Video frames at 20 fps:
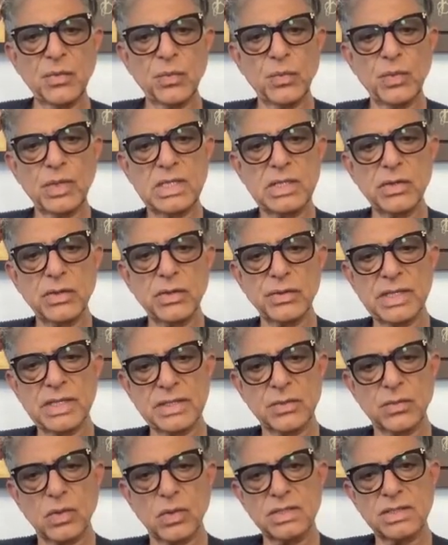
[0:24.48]
we know
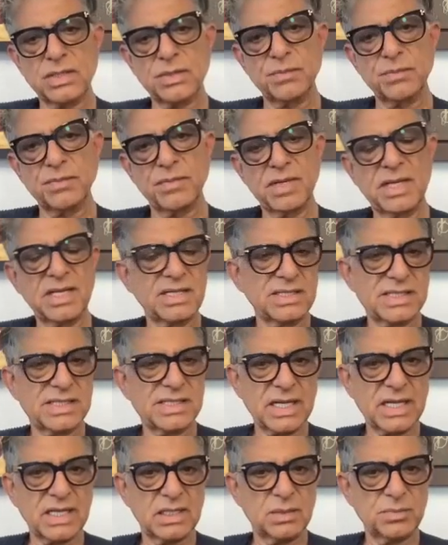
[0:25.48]
that quantum
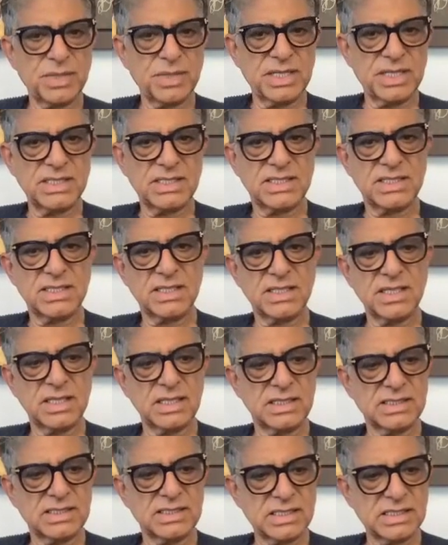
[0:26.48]
entanglement
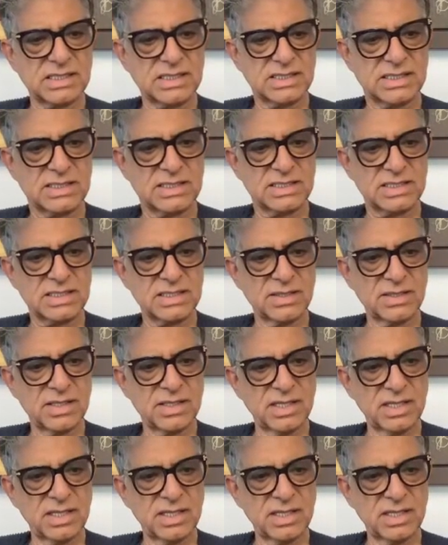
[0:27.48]
exists